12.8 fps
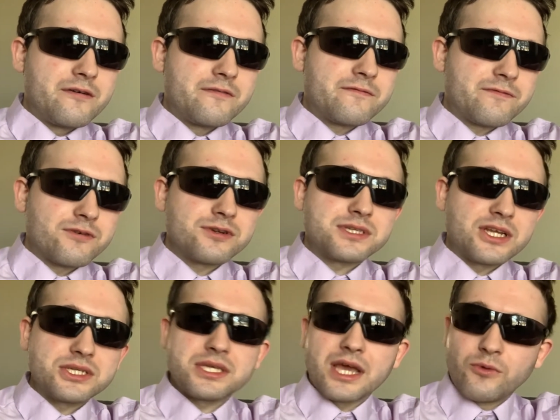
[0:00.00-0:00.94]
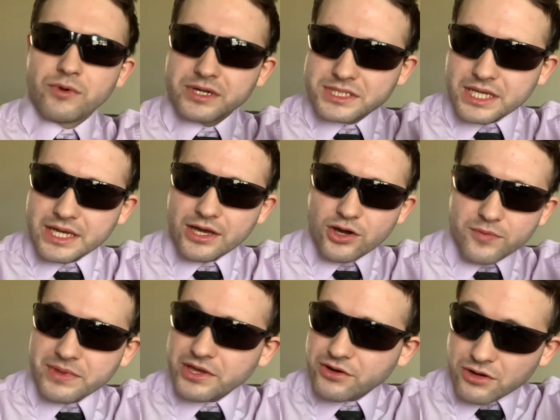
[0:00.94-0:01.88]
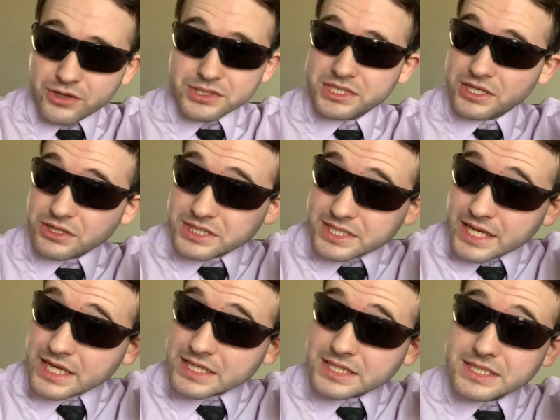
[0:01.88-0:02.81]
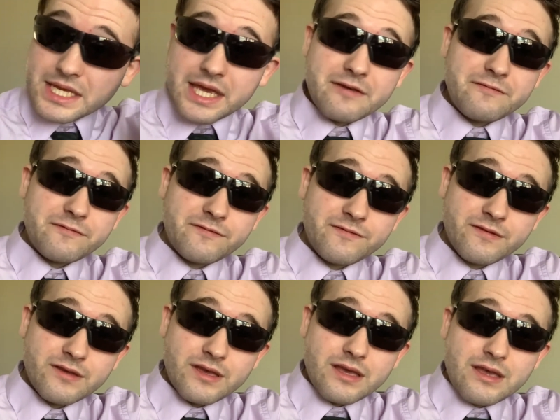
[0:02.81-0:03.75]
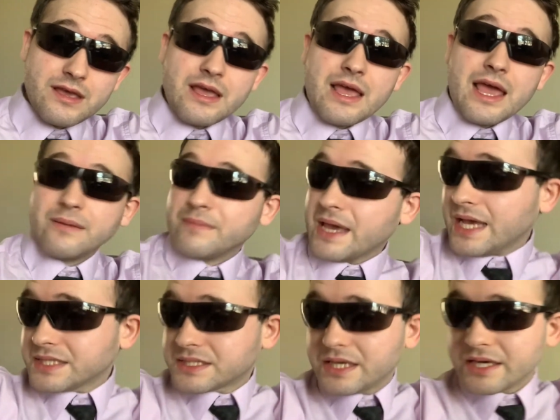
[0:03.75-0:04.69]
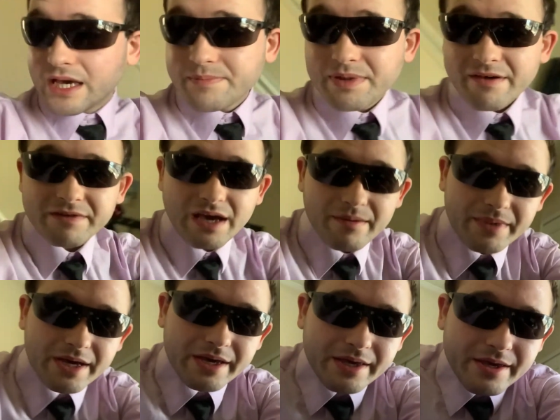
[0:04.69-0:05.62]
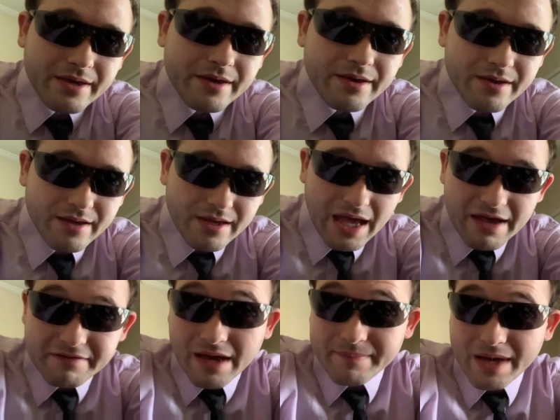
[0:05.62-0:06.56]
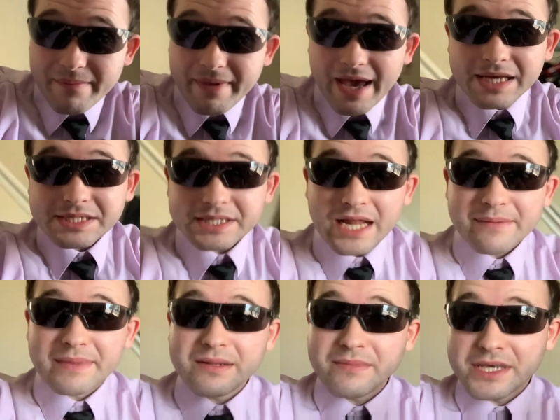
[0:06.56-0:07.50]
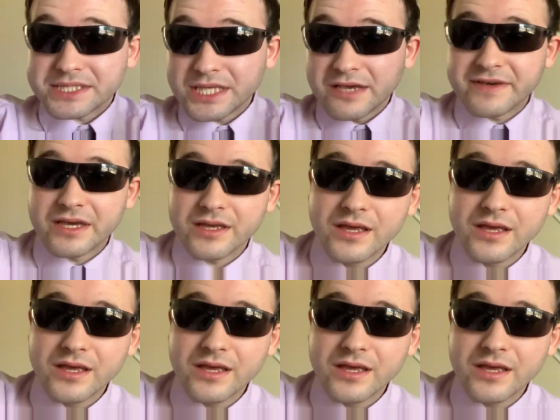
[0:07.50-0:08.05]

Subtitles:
first, I want to say I hope that you're all still staying safe and masking up. I've got my mask that I made myself.